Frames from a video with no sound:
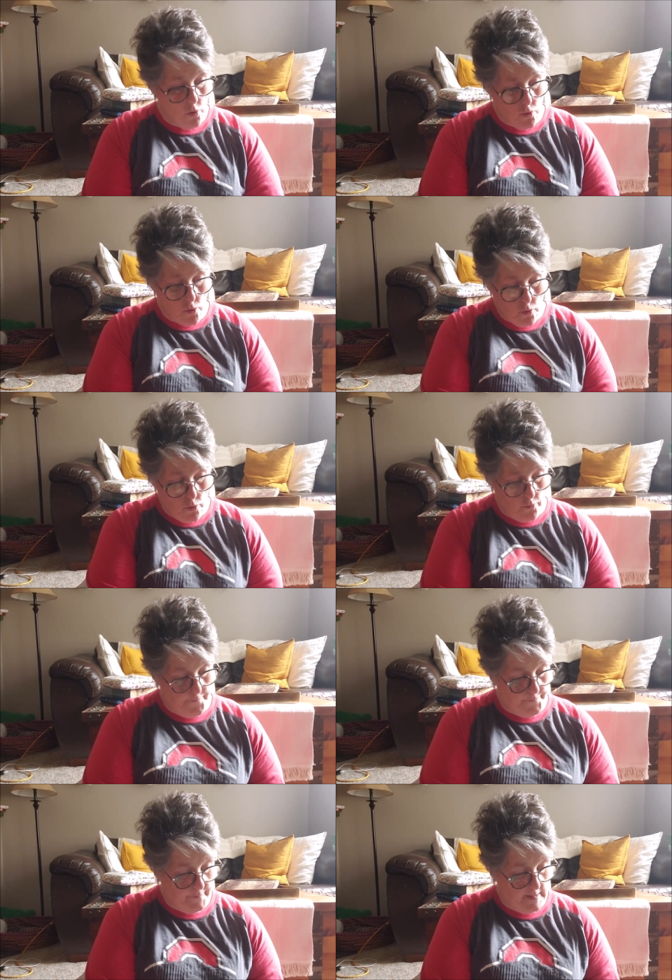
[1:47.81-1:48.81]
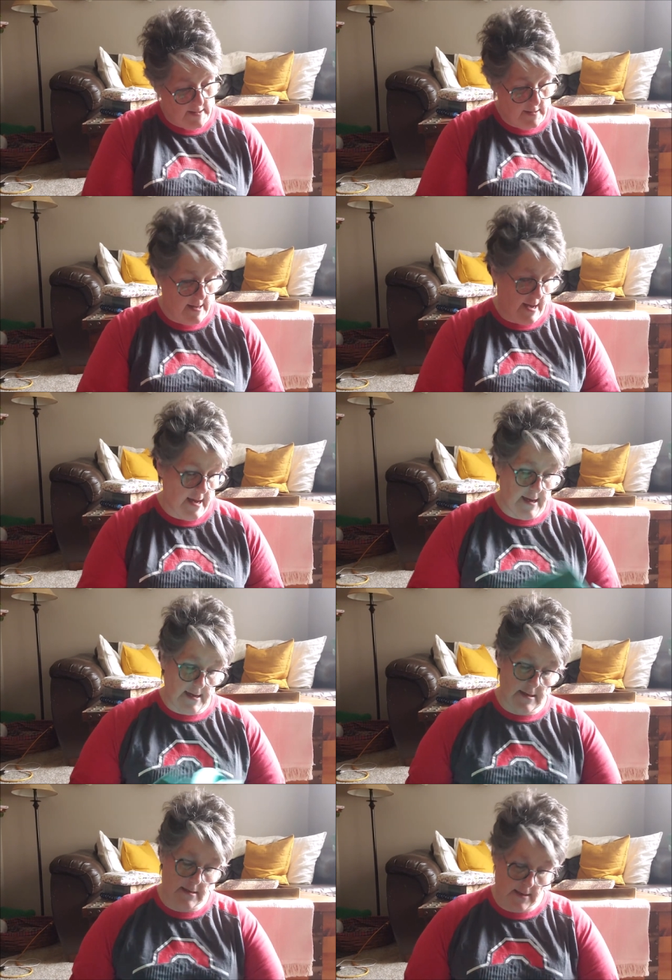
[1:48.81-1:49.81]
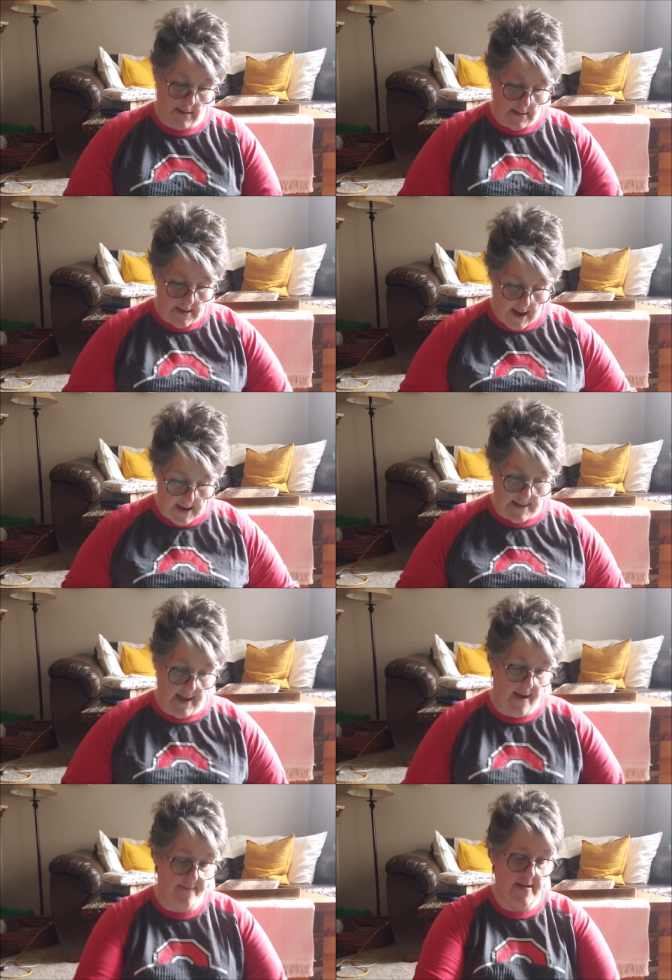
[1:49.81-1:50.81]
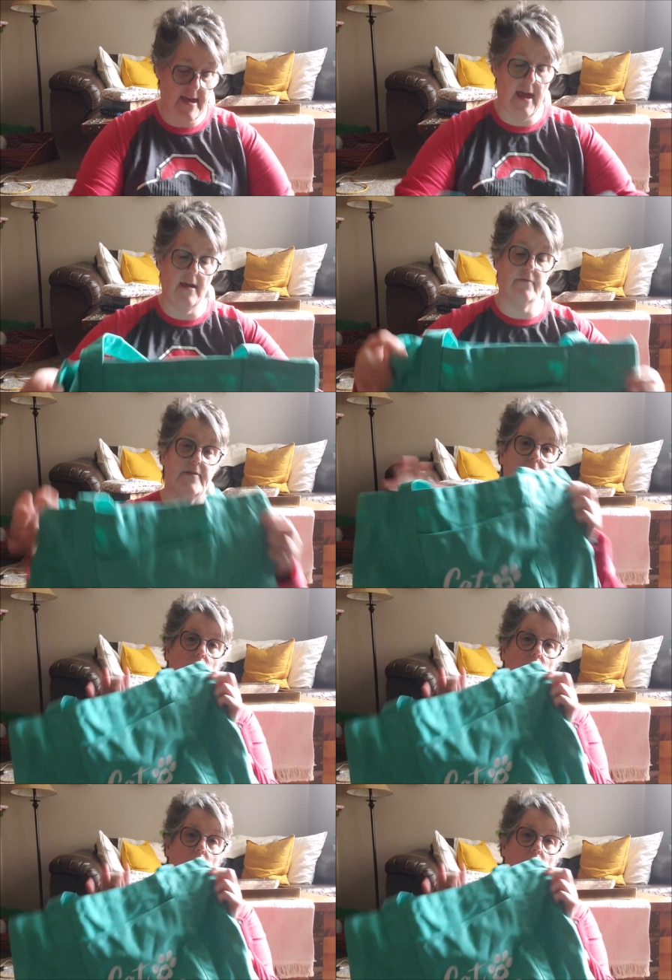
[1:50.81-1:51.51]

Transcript: ooh, this is nice. It's a nice heavy canvas